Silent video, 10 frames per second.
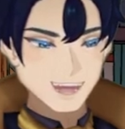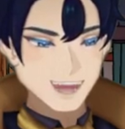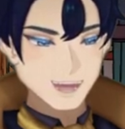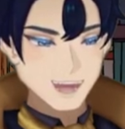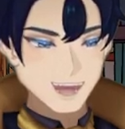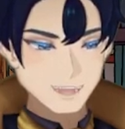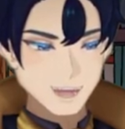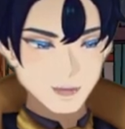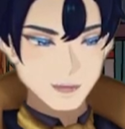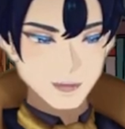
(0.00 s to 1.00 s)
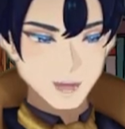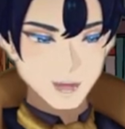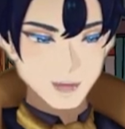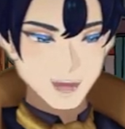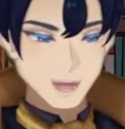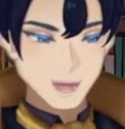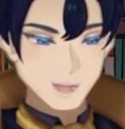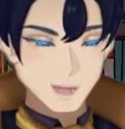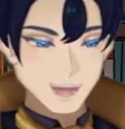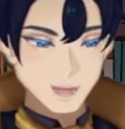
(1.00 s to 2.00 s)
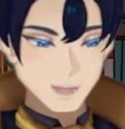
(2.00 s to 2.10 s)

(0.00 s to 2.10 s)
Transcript: they thought, if they were going to be robbed and perhaps